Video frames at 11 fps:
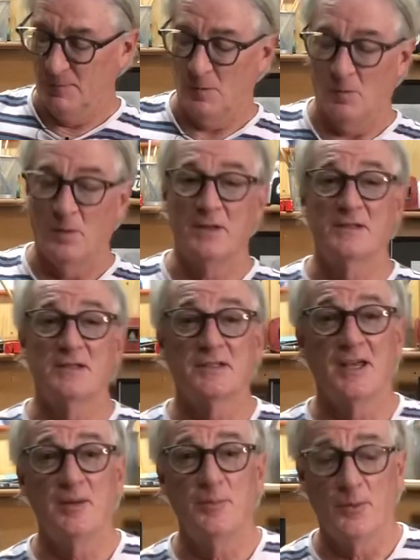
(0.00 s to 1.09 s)
What is a
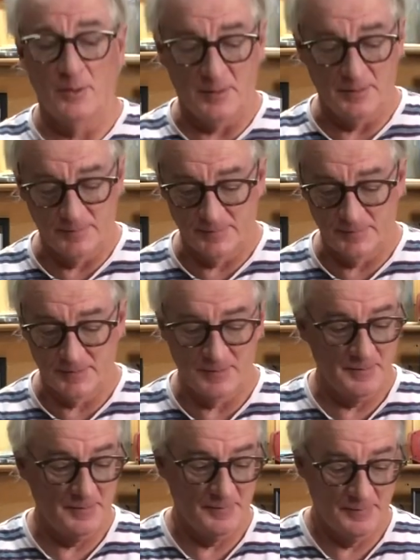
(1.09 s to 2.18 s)
skateboard?
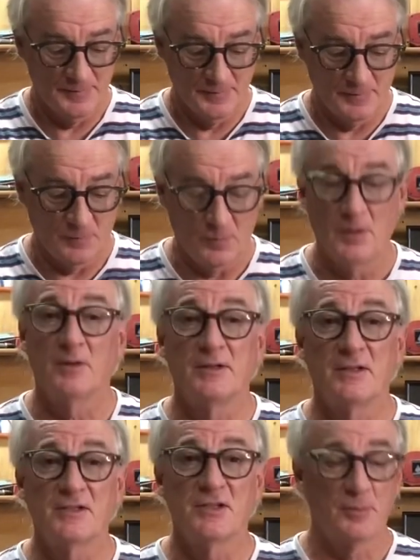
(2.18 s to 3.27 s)
Well, in the
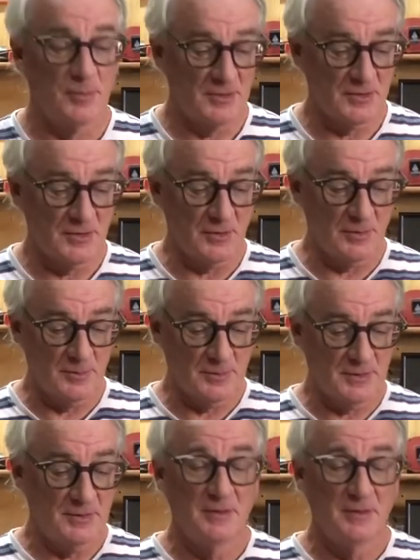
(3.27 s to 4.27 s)
simplest terms,